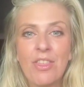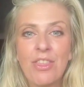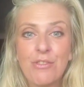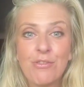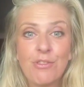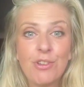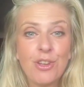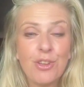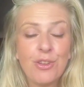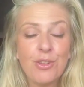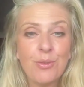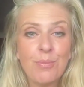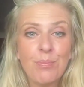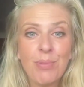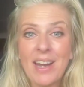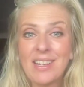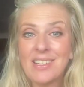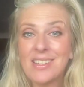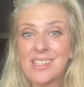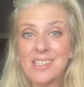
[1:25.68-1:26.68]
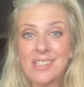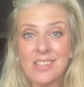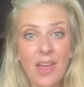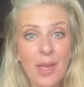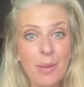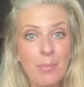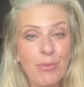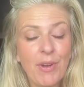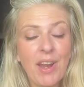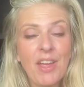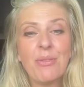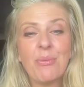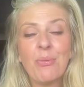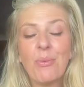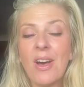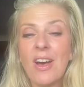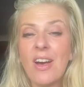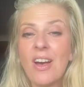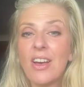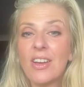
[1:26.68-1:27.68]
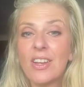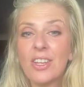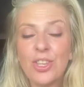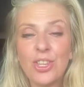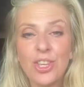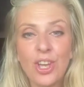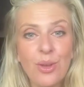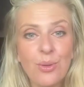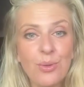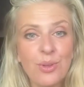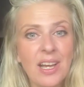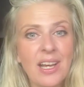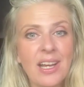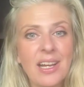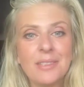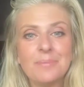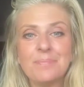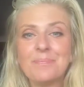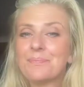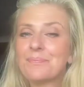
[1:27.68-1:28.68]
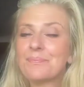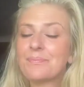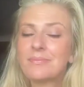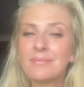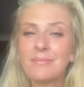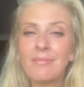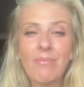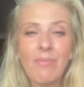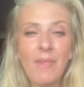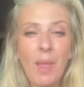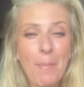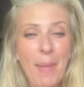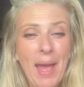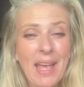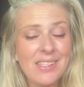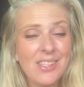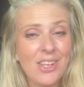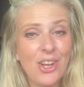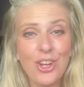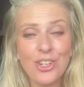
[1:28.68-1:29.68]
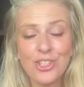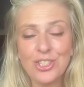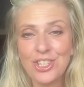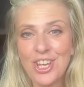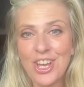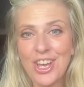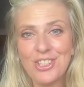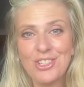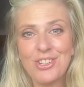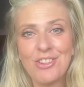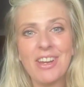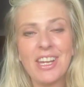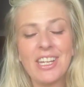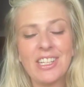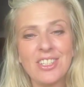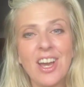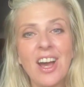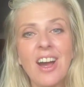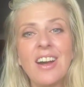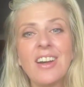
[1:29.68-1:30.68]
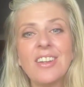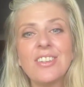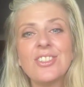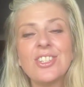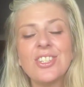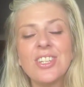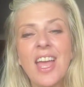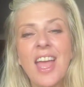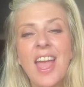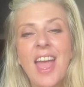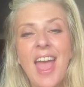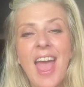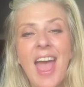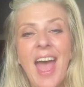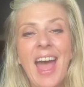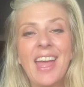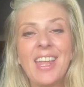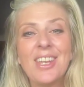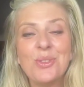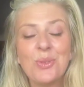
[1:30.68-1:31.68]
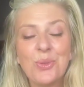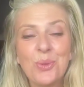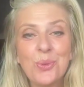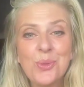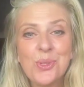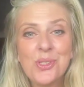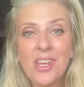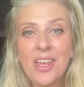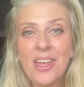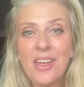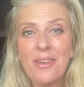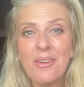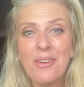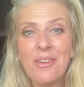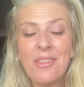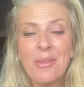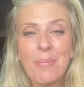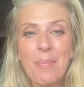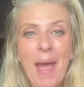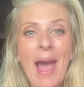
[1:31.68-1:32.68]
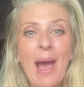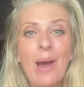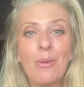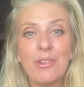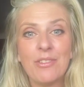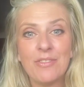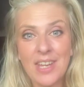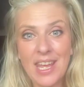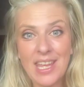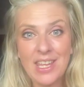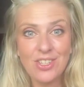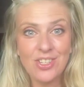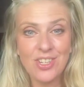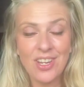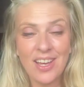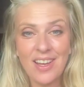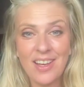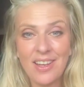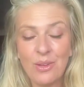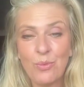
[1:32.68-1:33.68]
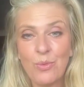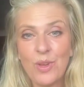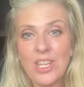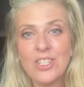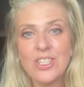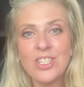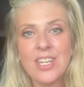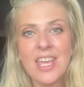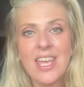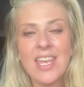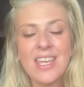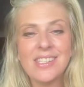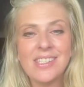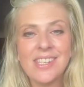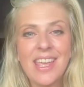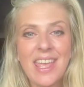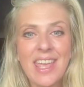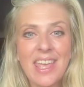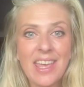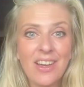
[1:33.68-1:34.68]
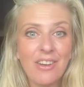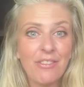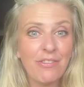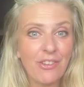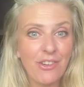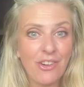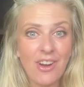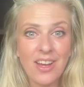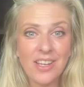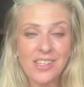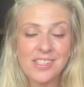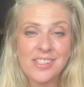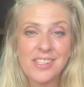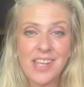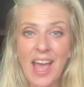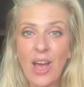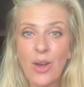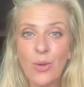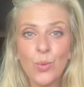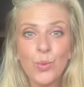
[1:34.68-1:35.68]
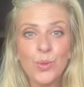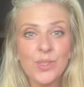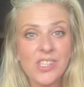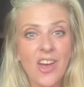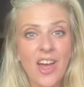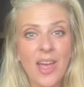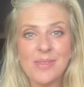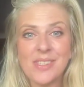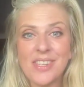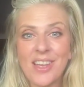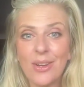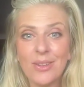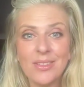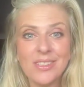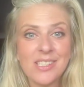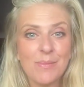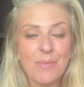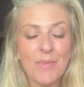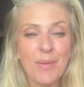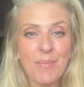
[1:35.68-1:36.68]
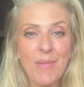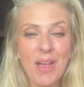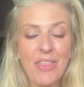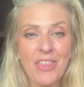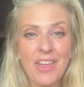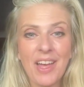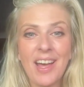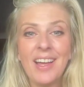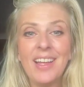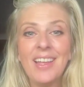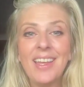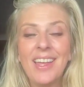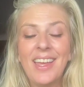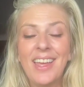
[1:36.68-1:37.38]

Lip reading: through practices like breath work, yoga, massage, nurturing touch, and also the power of nature, which is here for us at all times, the ultimate mother